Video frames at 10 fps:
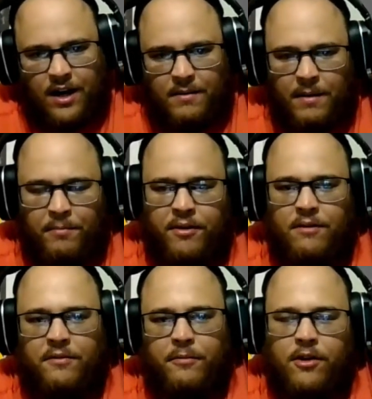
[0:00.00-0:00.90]
I'm
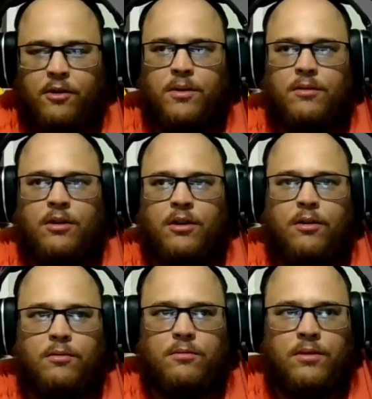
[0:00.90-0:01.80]
pretty familiar with
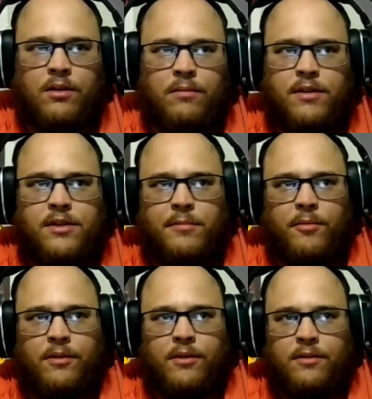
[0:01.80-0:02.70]
with the
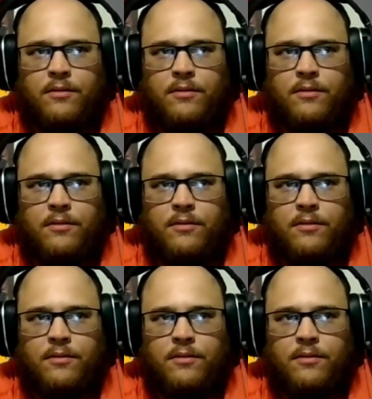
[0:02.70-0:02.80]
Mississippi